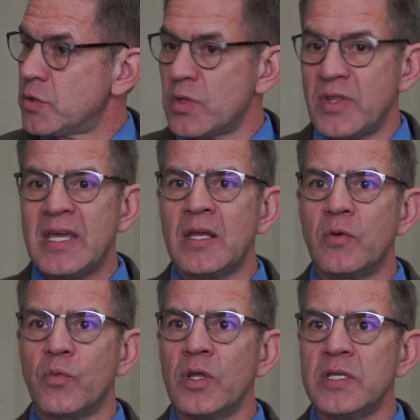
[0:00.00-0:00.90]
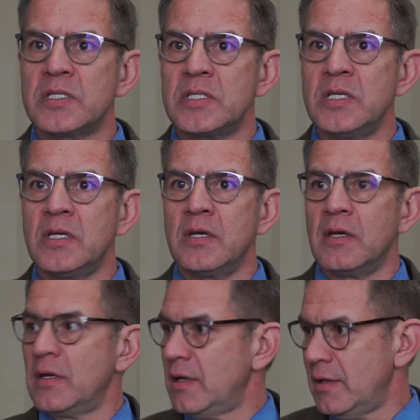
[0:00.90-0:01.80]
so that they can really see
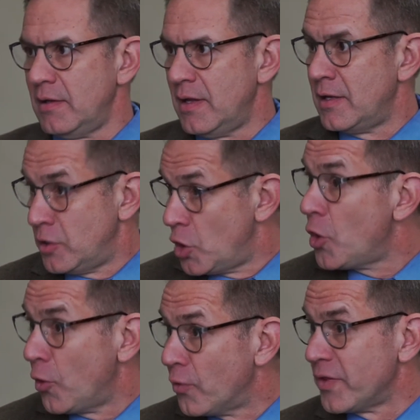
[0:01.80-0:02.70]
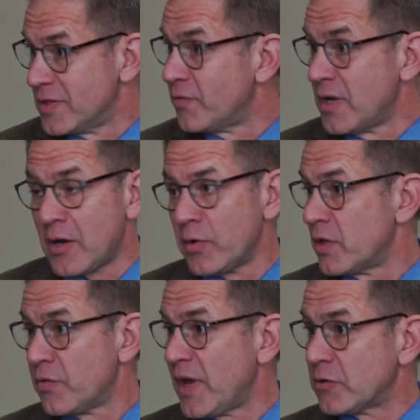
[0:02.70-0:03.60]
and know that the, not
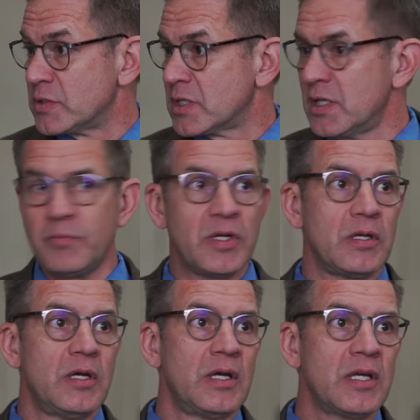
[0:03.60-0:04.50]
only the factories clean, but mm -hmm.